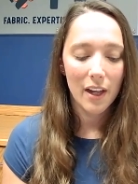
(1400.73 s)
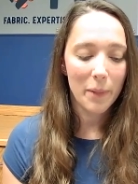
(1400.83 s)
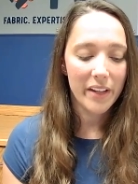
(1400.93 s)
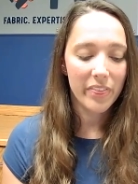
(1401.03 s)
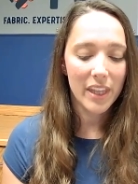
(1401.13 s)

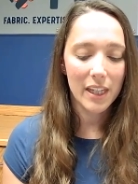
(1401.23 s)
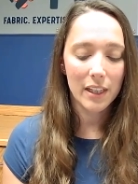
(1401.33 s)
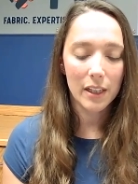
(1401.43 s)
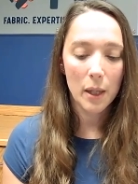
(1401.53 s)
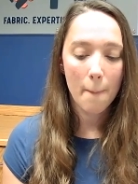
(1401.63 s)
I
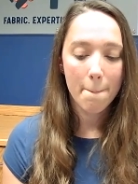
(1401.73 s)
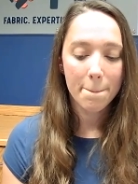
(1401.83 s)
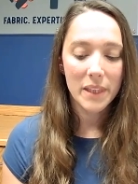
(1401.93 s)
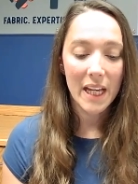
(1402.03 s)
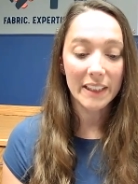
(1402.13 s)
think
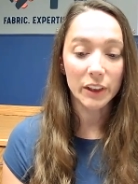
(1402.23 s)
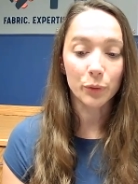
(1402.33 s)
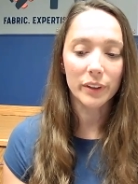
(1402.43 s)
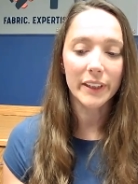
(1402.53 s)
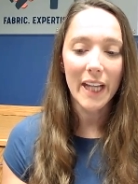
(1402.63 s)
has
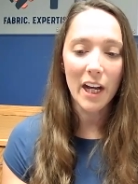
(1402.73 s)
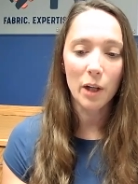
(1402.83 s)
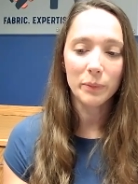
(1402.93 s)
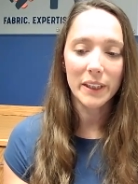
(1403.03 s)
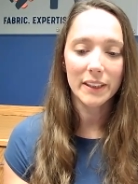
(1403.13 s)
really
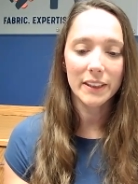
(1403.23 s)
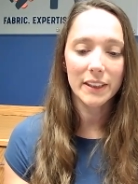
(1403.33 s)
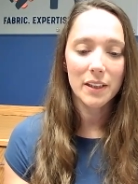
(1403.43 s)
helped us